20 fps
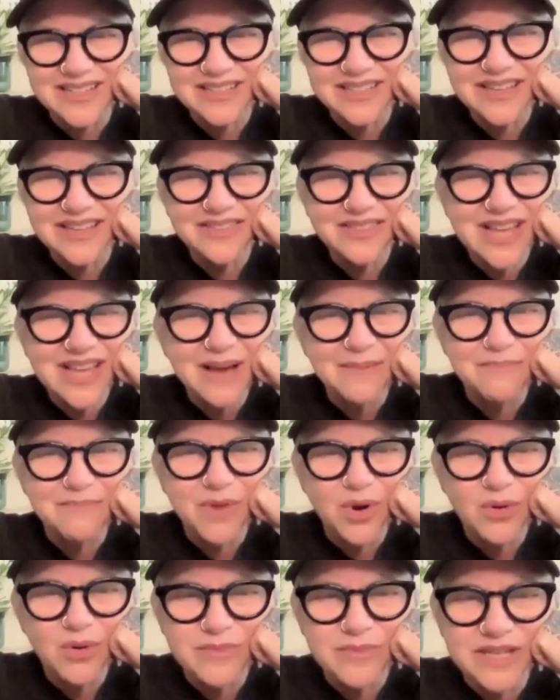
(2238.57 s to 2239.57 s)
in that
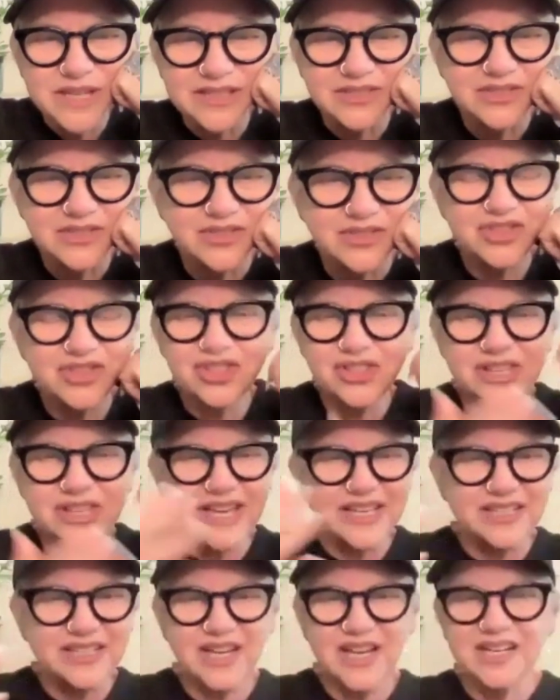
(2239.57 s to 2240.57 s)
moment,
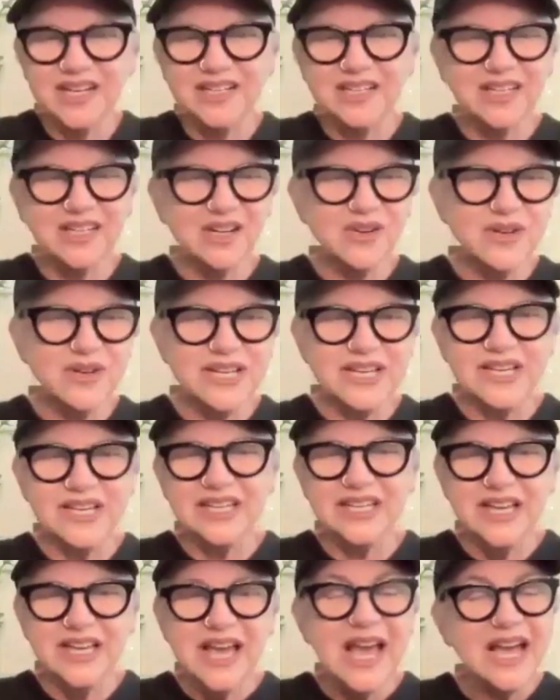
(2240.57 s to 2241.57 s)
like kind of
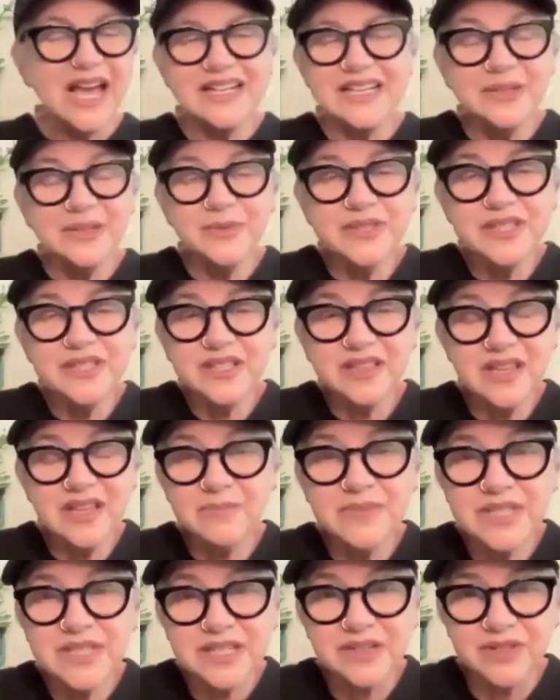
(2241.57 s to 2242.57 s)
going, and he was
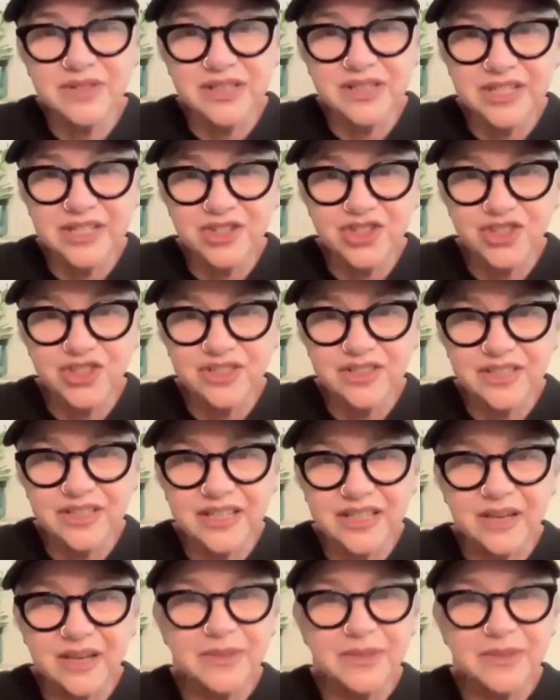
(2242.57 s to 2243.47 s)
clumsy relationally.